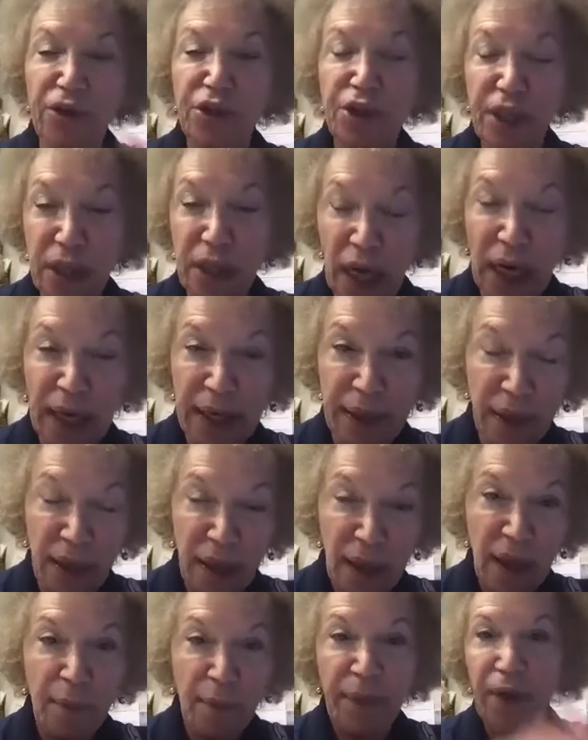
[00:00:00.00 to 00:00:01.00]
she died.
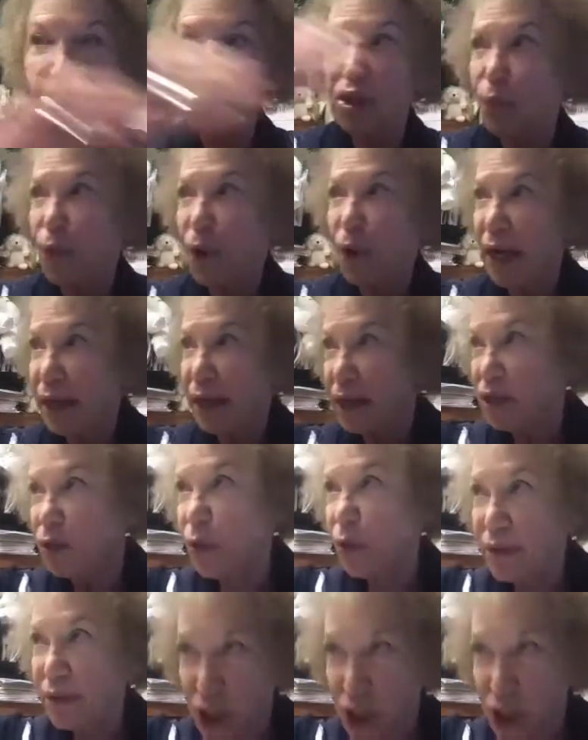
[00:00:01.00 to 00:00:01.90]
Pierce Brosnan's wife,